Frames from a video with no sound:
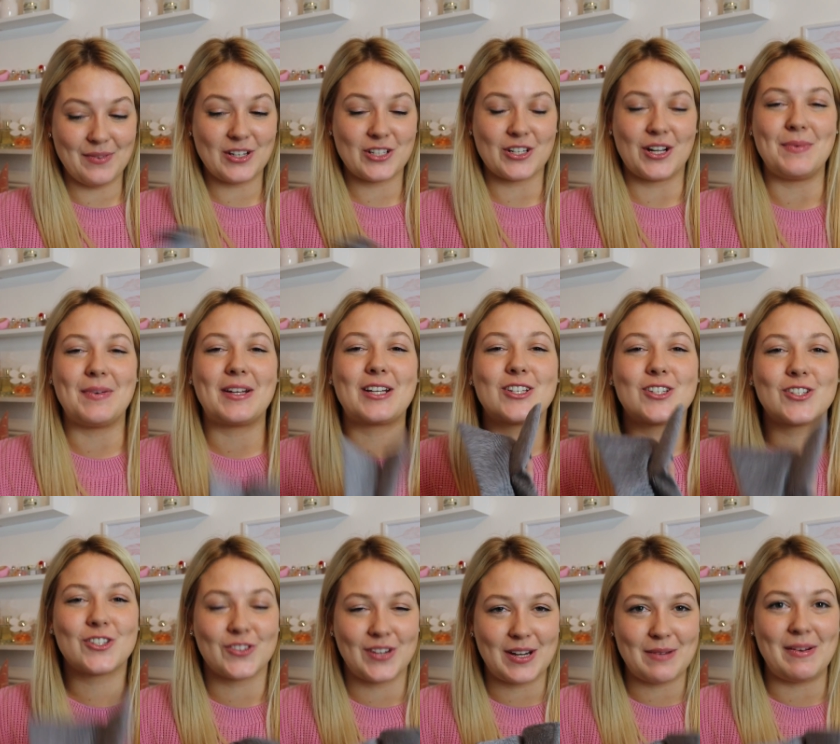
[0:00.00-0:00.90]
which I'm
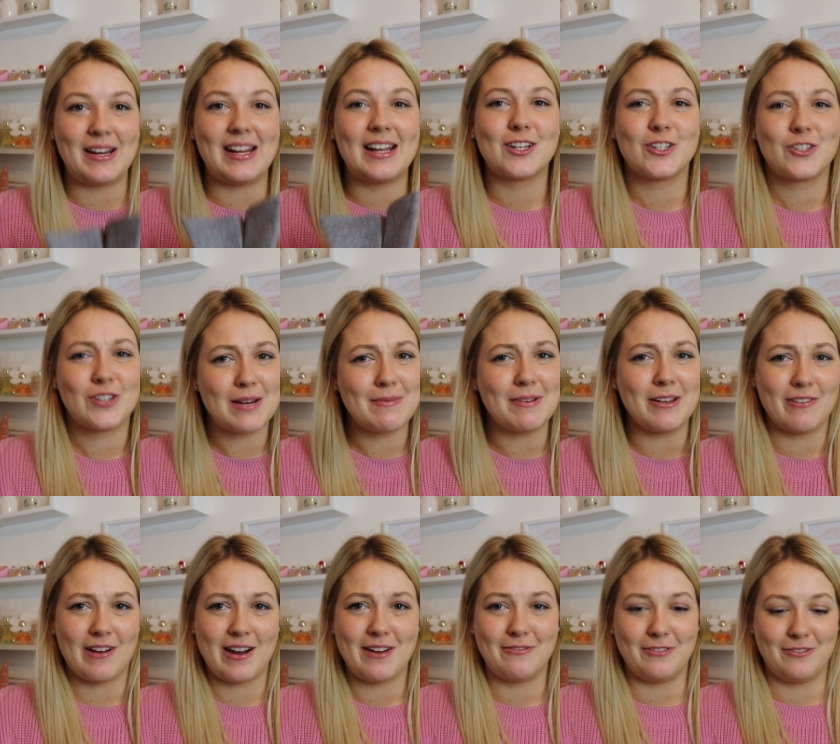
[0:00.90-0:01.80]
extremely, extremely
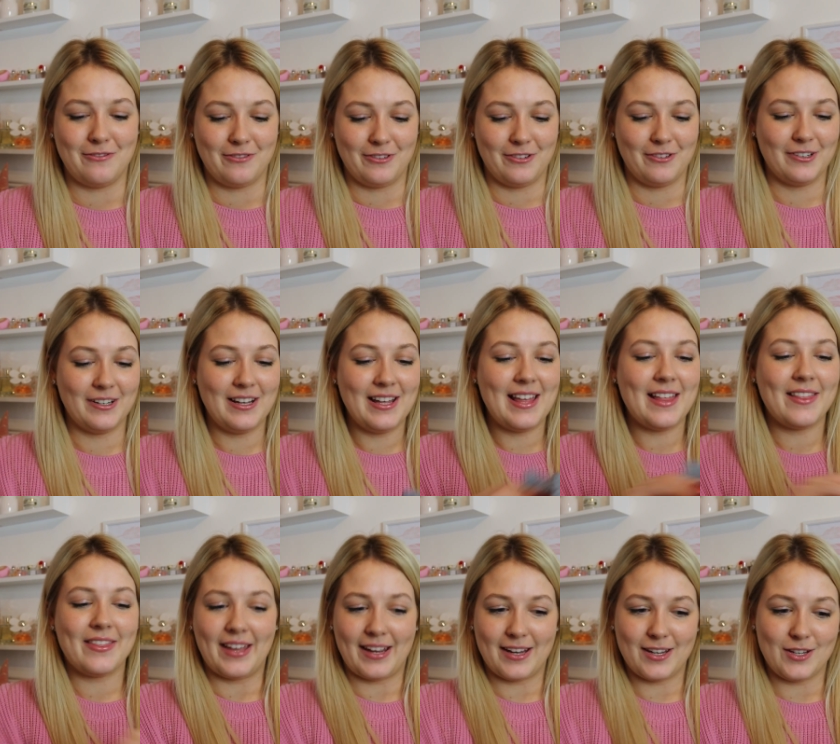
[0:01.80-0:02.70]
grateful for.
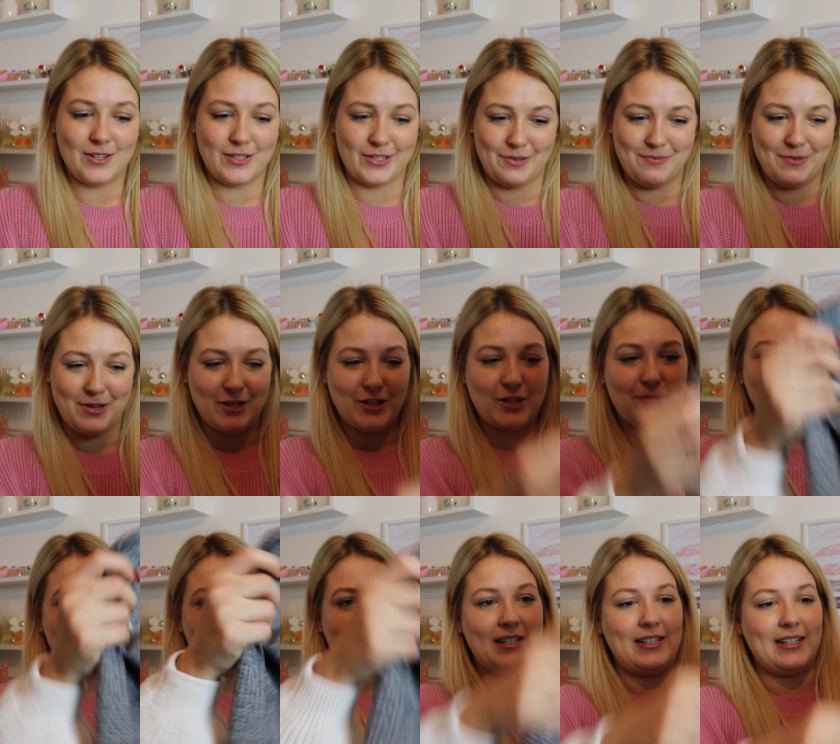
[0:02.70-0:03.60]
Thank you so much,
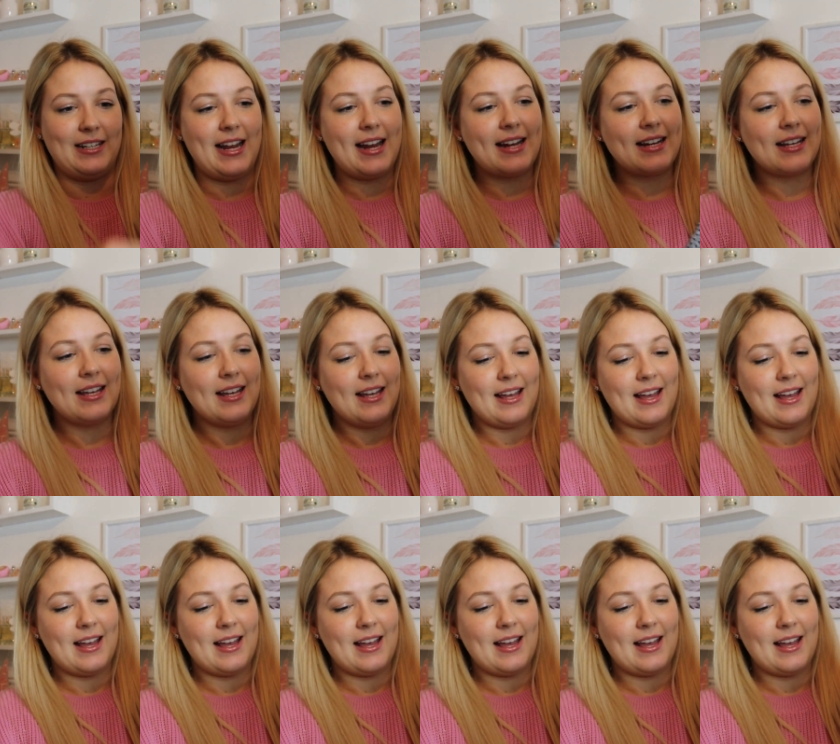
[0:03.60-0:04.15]
my darling.